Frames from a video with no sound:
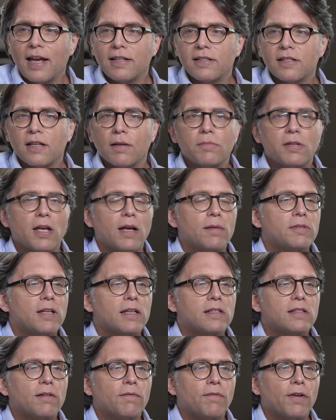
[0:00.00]
And sometimes
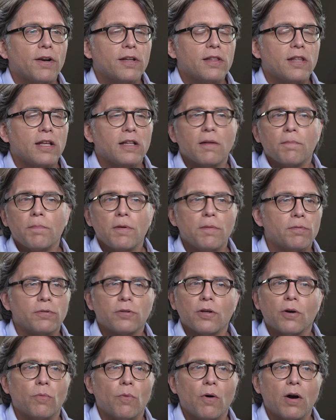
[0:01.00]
that's the very thing that people
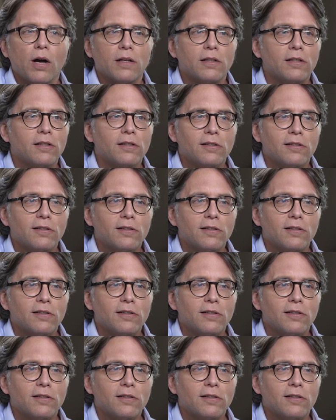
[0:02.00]
don't want.